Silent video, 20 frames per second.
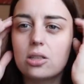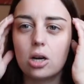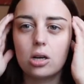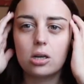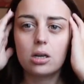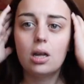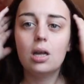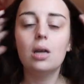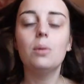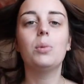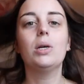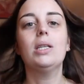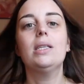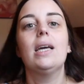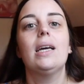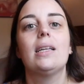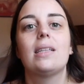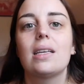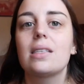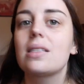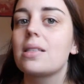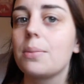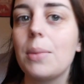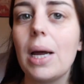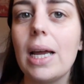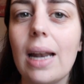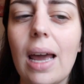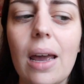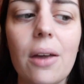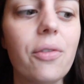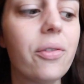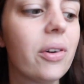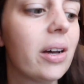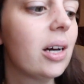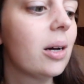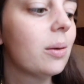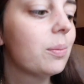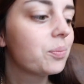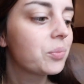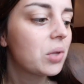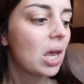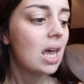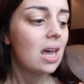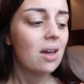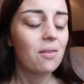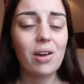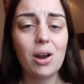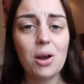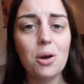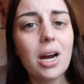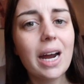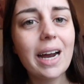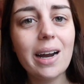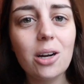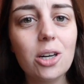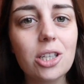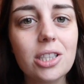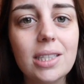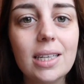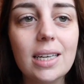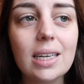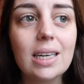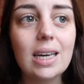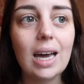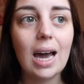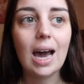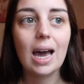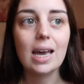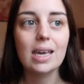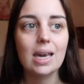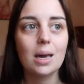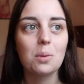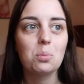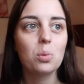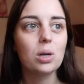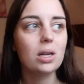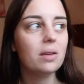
talk. But yeah, that's my life. Very chaotic. I am